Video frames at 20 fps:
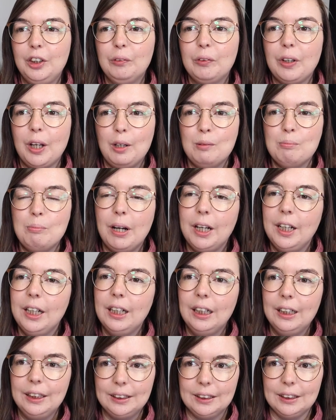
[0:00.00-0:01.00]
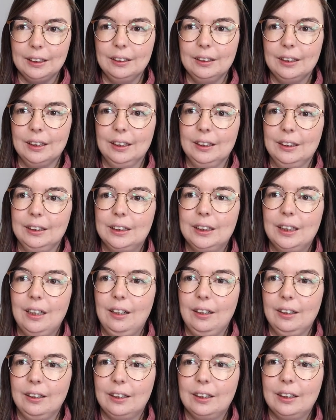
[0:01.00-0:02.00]
you can buy little things
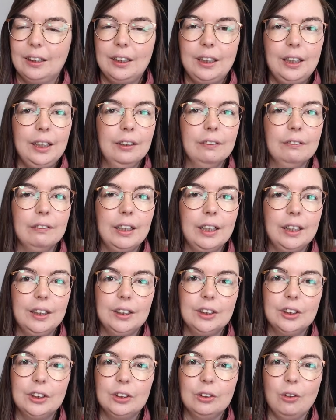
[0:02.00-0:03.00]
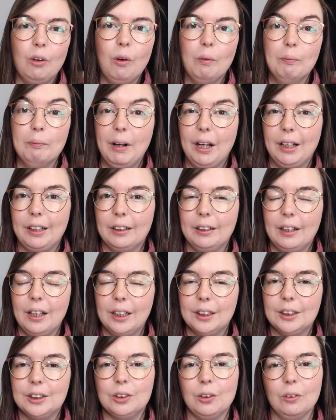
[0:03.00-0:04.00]
like key rings or
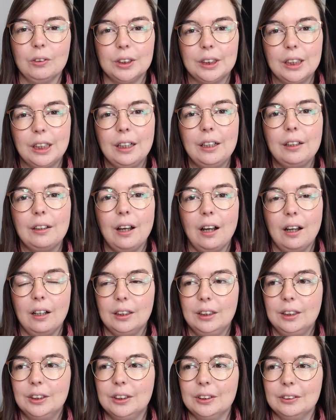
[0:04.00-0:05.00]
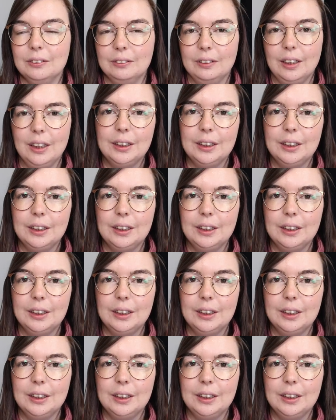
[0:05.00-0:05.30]
magnets or something that I do